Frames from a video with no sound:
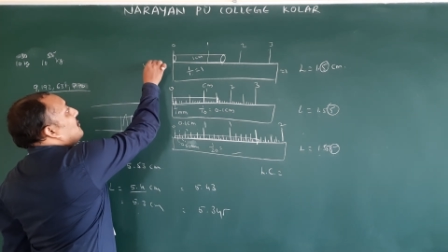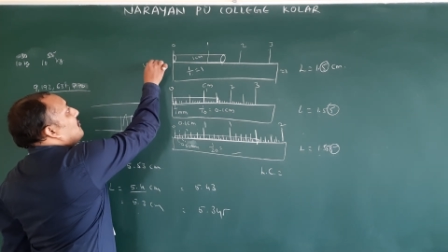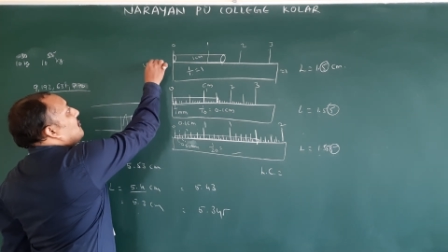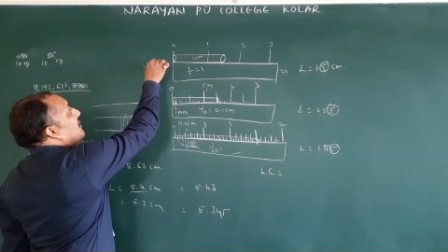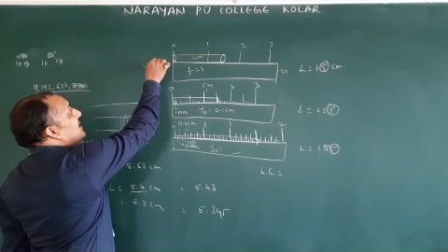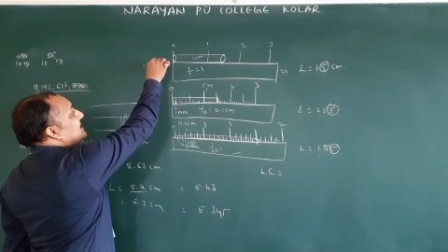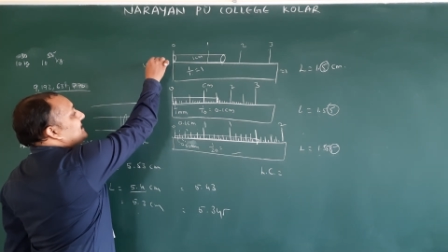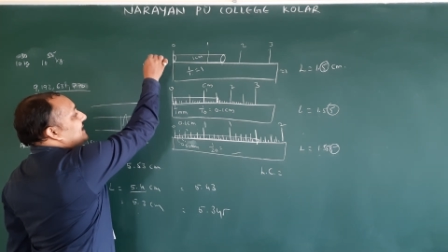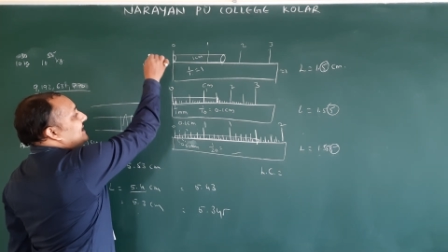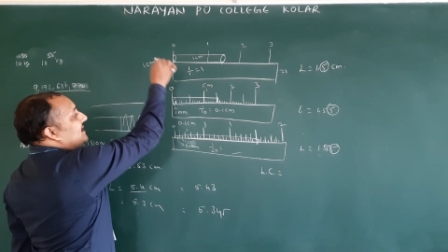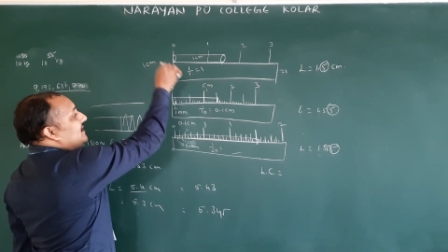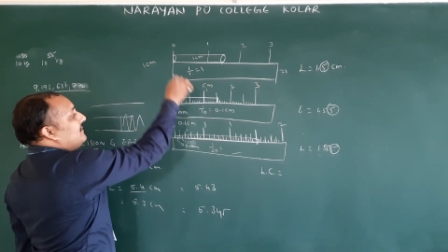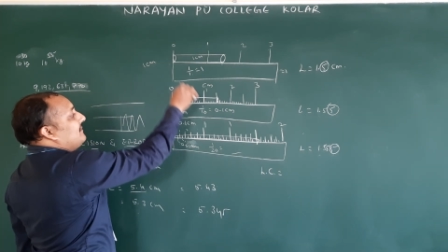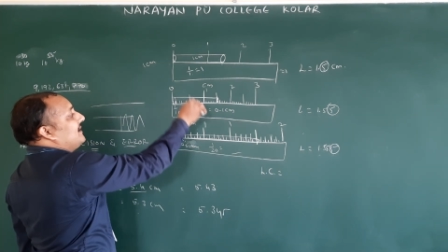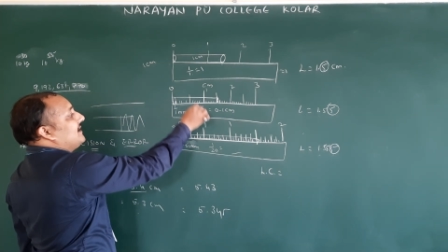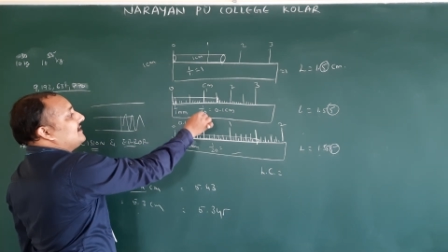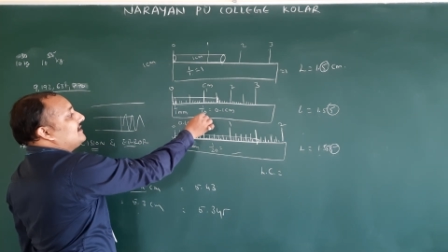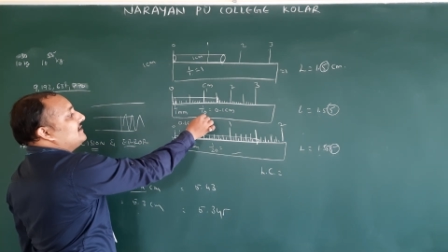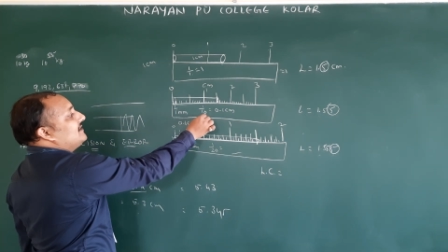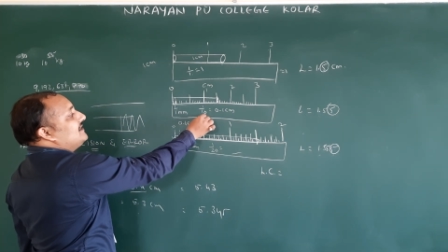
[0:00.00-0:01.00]
1
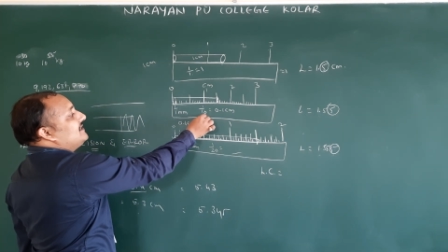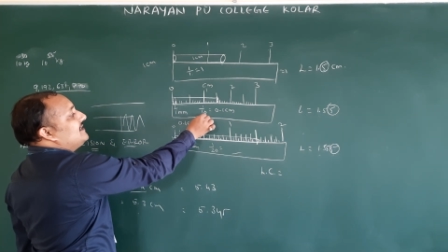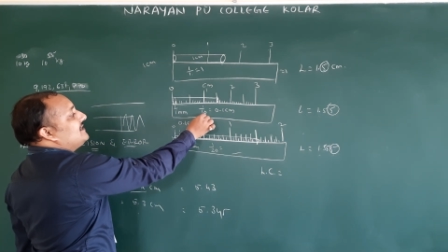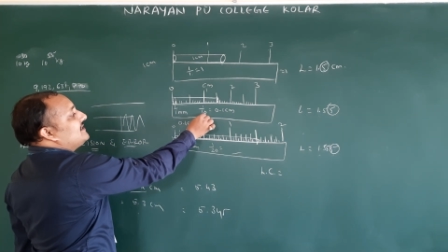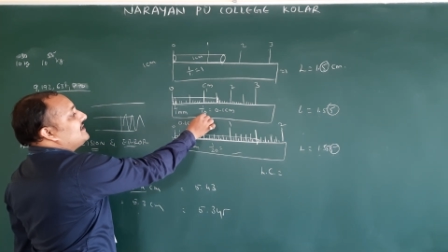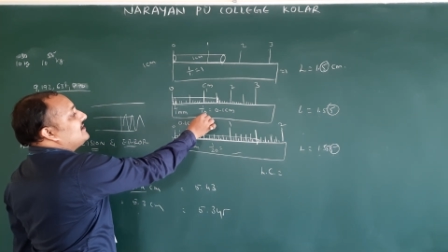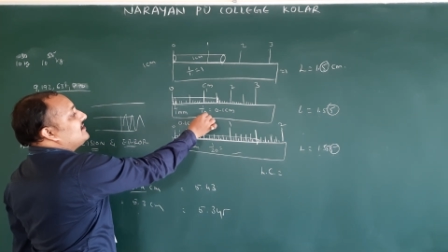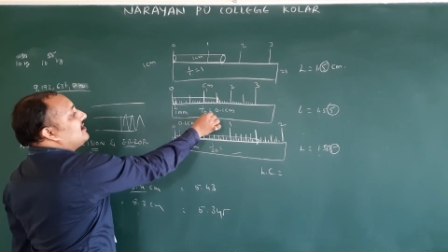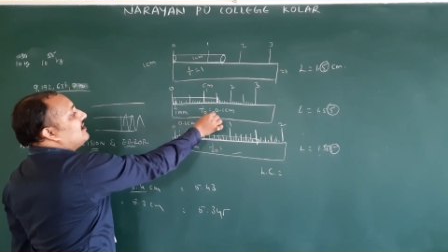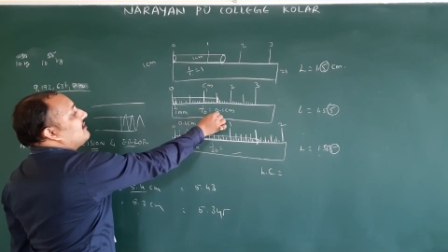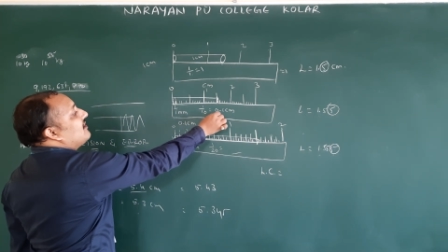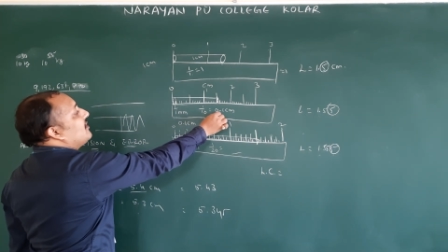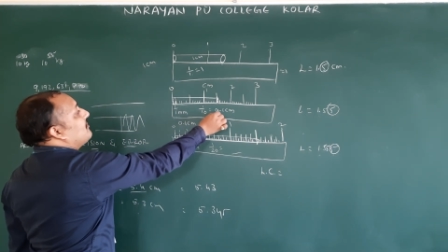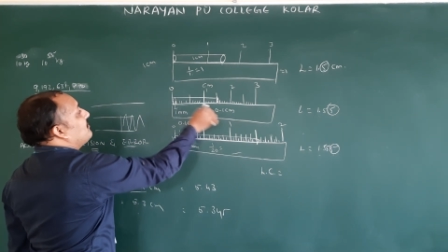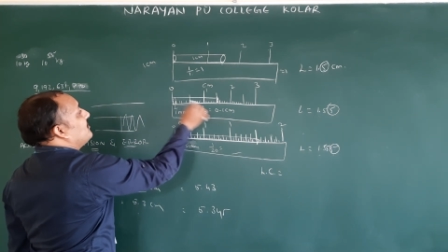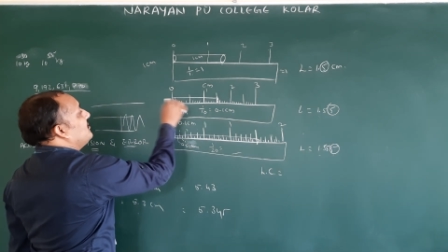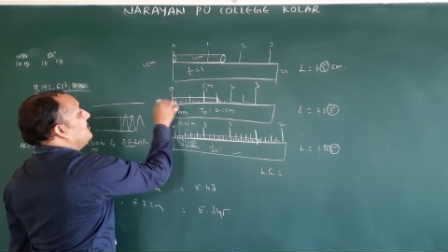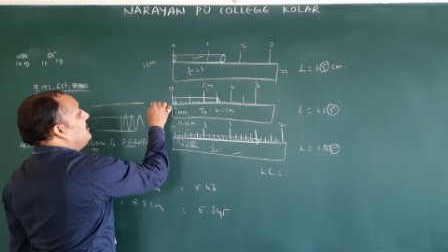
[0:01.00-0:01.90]
centimeter. This is resolved up to